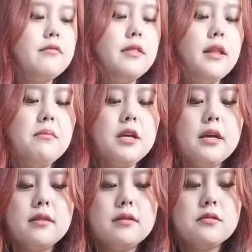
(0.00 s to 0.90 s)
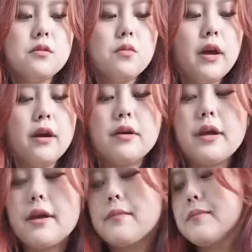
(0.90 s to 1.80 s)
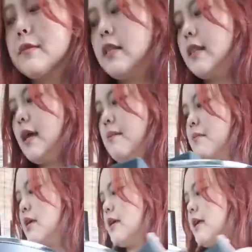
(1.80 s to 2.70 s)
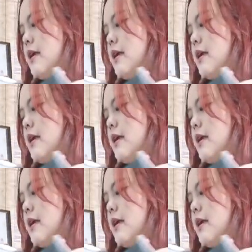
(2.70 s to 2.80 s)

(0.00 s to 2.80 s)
Let me get this away. Okay, let me get